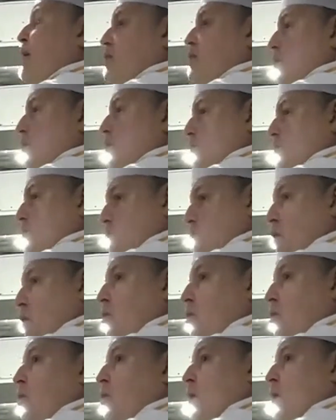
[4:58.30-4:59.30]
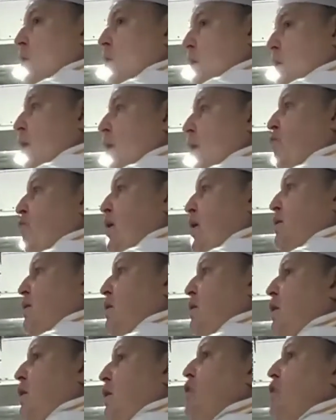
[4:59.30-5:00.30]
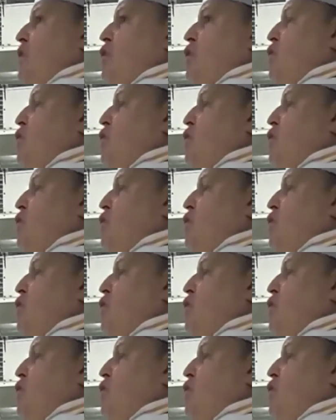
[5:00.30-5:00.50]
pieces, you know, coverings, and